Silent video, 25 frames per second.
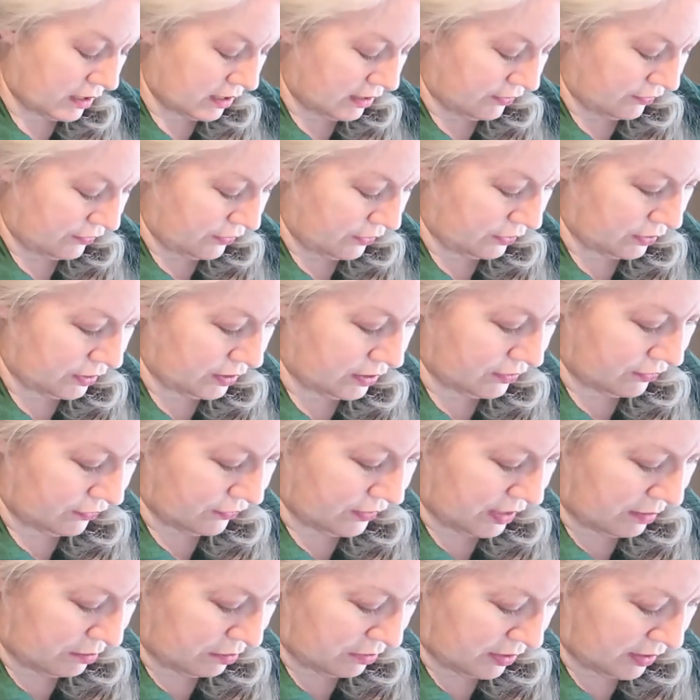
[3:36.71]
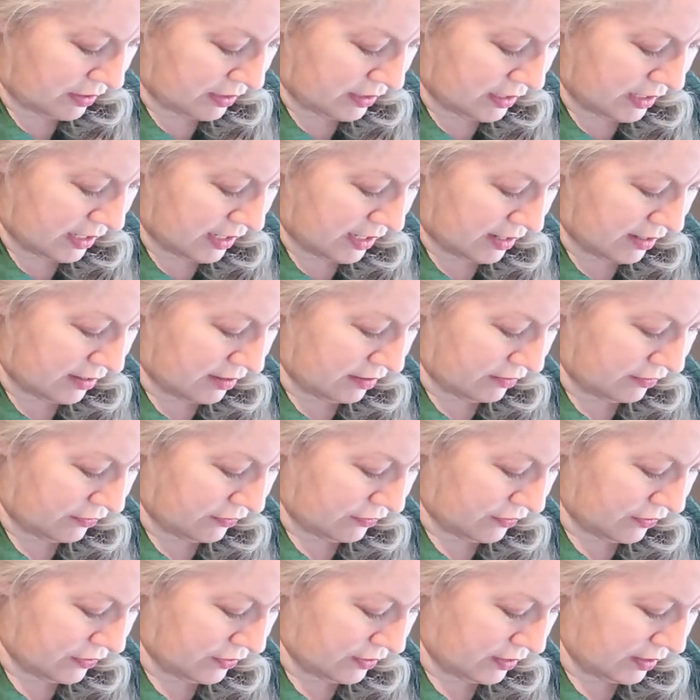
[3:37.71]
I folded the fabric in half,
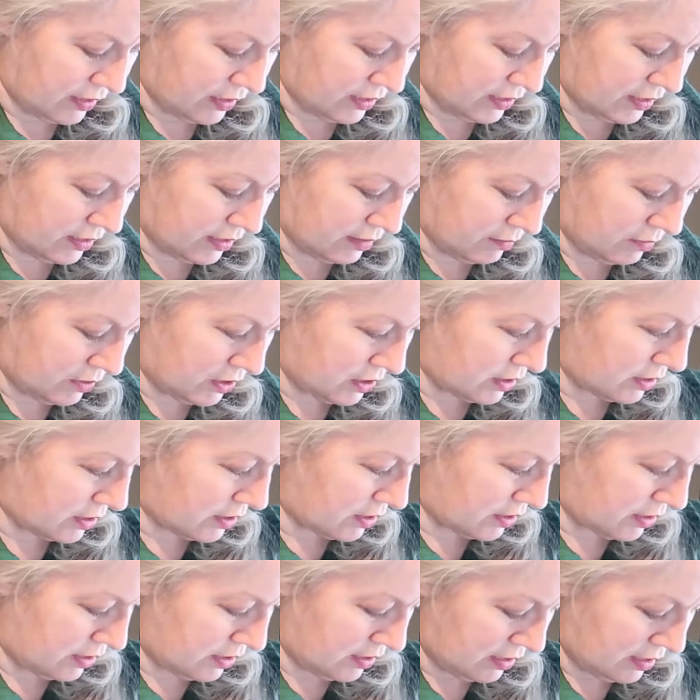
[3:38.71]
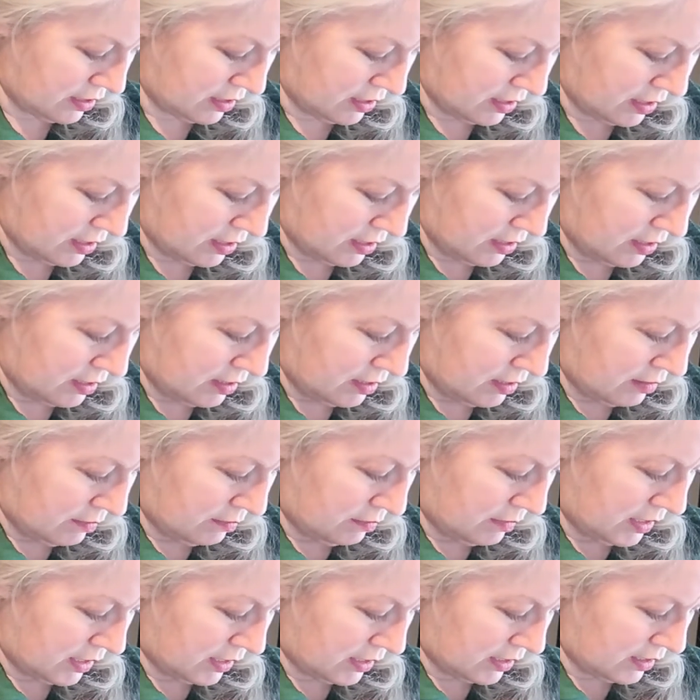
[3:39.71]
and I'm just
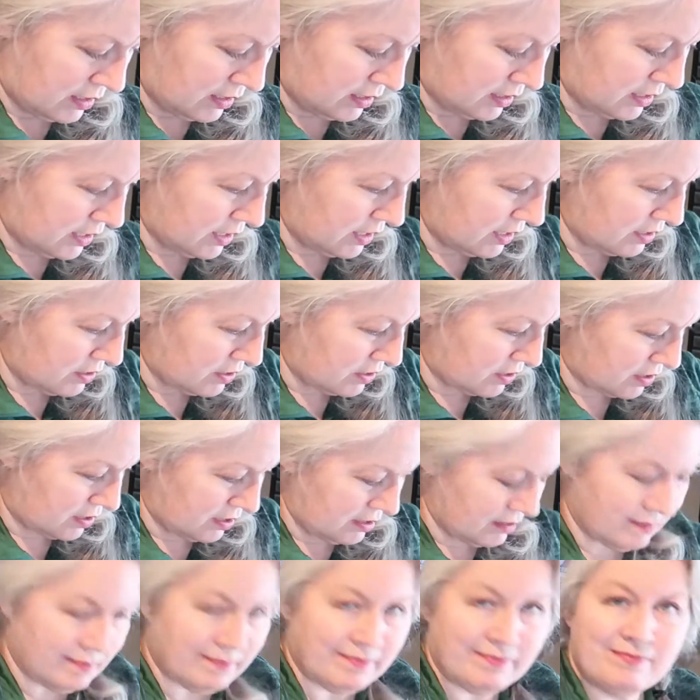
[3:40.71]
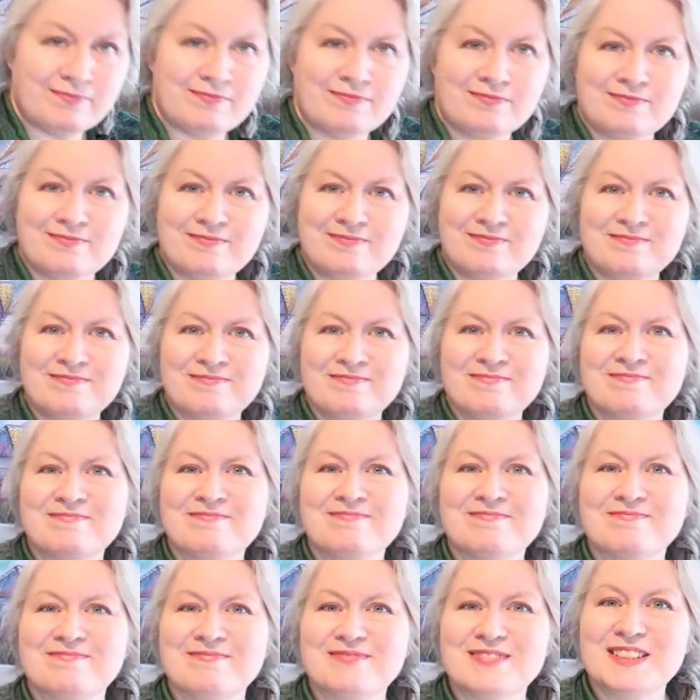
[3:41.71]
making a nice
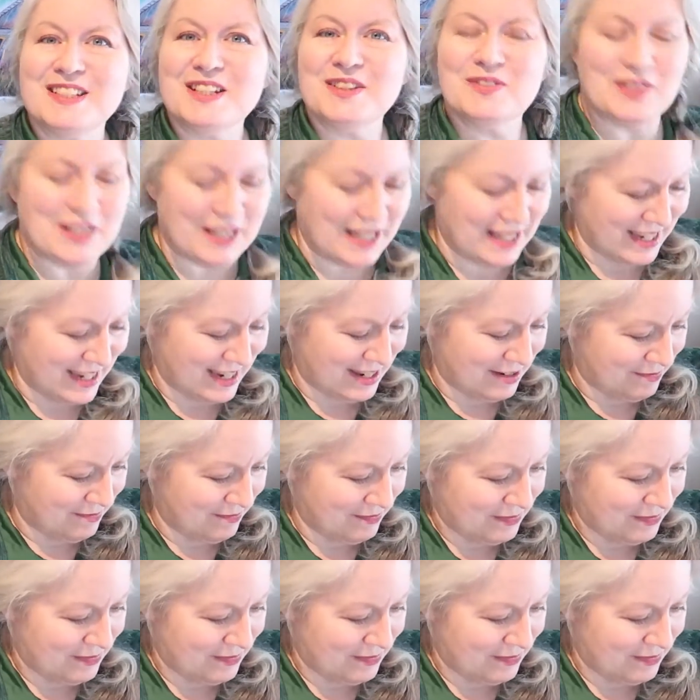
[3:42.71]
nifty cut.